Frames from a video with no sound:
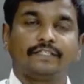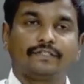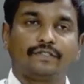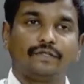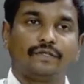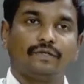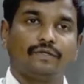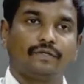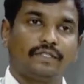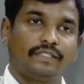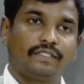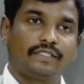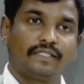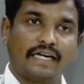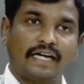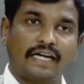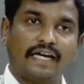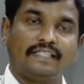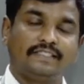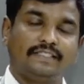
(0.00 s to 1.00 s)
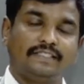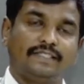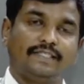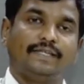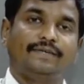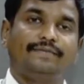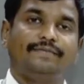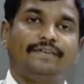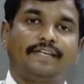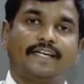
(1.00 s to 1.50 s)
So in class
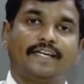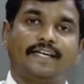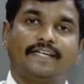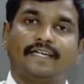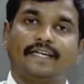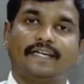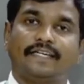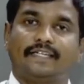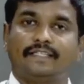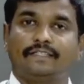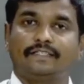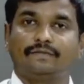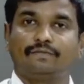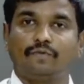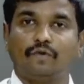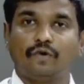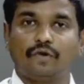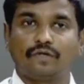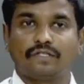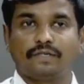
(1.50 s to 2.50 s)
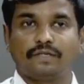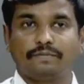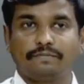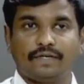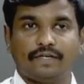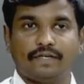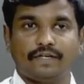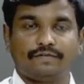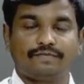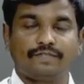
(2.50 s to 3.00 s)
A we can connect more
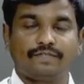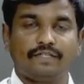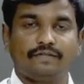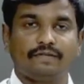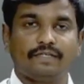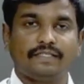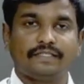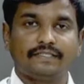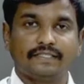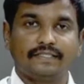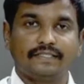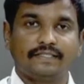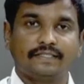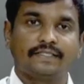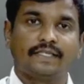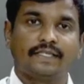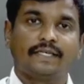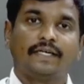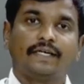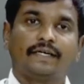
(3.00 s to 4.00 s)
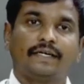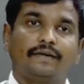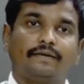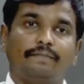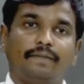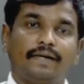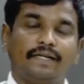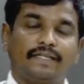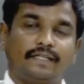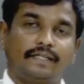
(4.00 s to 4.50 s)
number of devices
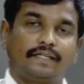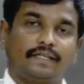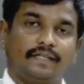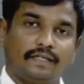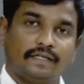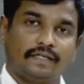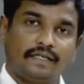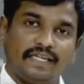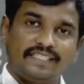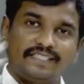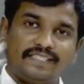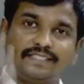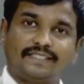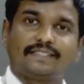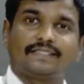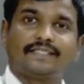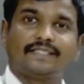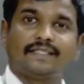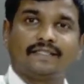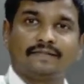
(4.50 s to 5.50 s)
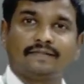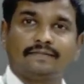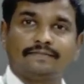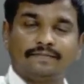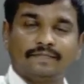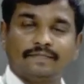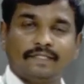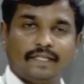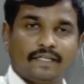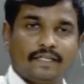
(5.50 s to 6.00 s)
but less
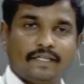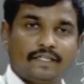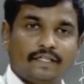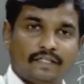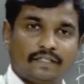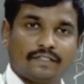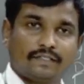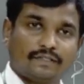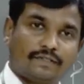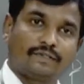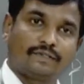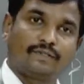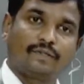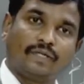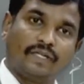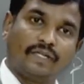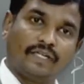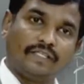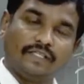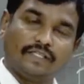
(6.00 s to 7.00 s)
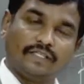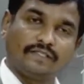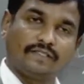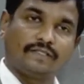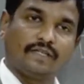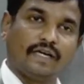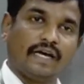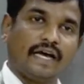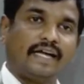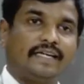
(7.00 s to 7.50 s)

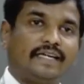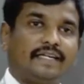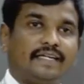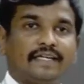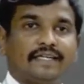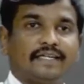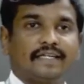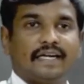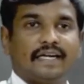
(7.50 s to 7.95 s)
storages, and